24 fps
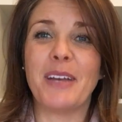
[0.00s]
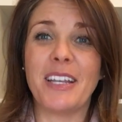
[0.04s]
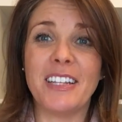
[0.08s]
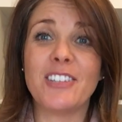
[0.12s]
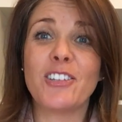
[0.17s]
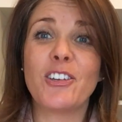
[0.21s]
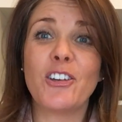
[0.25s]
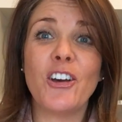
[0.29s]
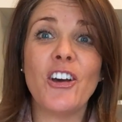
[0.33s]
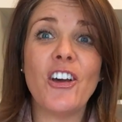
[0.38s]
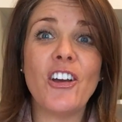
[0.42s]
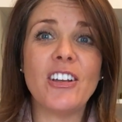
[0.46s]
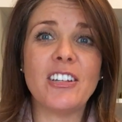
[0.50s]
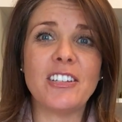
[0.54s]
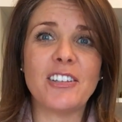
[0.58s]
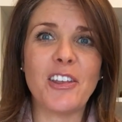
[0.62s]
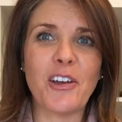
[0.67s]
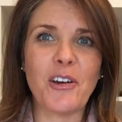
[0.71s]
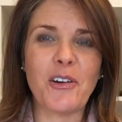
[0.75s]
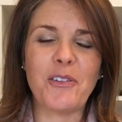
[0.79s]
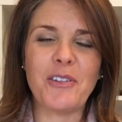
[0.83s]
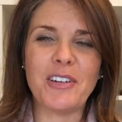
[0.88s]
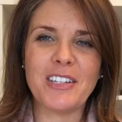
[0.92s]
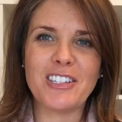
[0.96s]
It's good
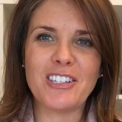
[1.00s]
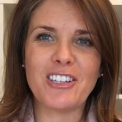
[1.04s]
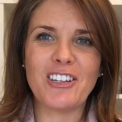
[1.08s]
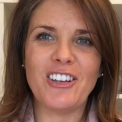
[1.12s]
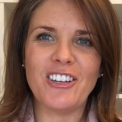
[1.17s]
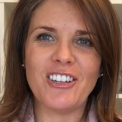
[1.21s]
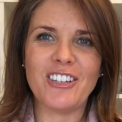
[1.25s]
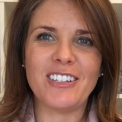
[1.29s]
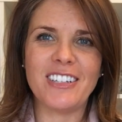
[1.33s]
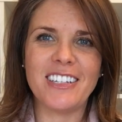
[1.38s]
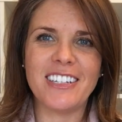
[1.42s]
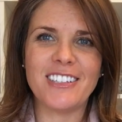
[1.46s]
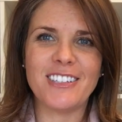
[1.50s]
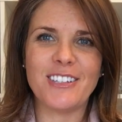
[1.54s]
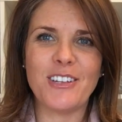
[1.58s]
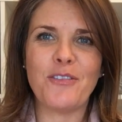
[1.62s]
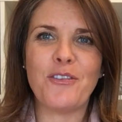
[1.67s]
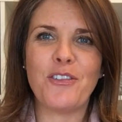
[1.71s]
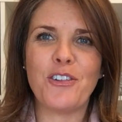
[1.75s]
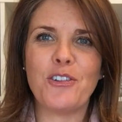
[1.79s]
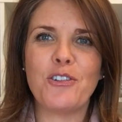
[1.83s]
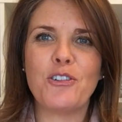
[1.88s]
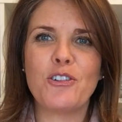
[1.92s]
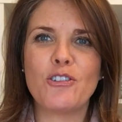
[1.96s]
though, it's good because you
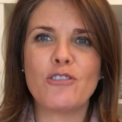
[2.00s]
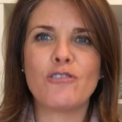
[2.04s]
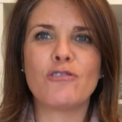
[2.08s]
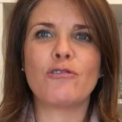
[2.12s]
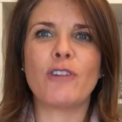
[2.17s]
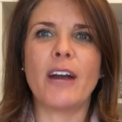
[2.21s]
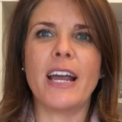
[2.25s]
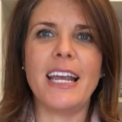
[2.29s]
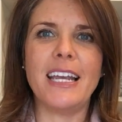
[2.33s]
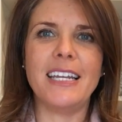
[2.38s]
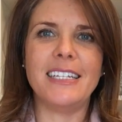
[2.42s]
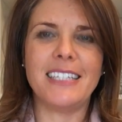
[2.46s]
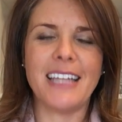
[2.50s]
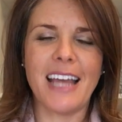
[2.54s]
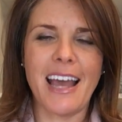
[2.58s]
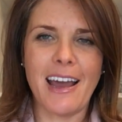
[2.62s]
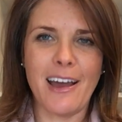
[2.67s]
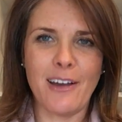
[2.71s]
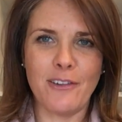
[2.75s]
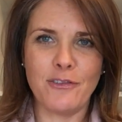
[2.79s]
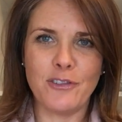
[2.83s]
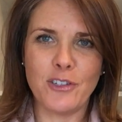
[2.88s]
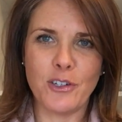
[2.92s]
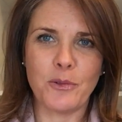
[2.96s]
feel great
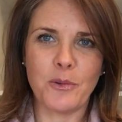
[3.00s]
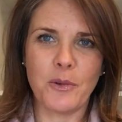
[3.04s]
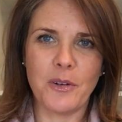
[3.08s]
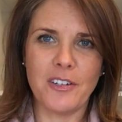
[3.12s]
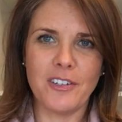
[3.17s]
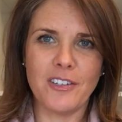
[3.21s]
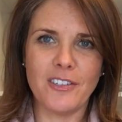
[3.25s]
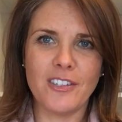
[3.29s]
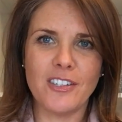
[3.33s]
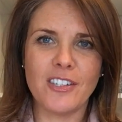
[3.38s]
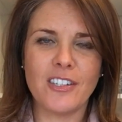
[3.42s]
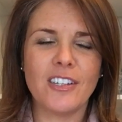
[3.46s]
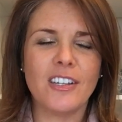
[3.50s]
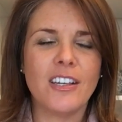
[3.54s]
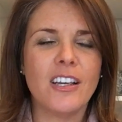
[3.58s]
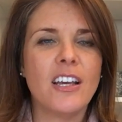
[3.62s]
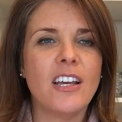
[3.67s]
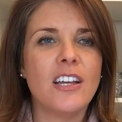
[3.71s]
afterwards.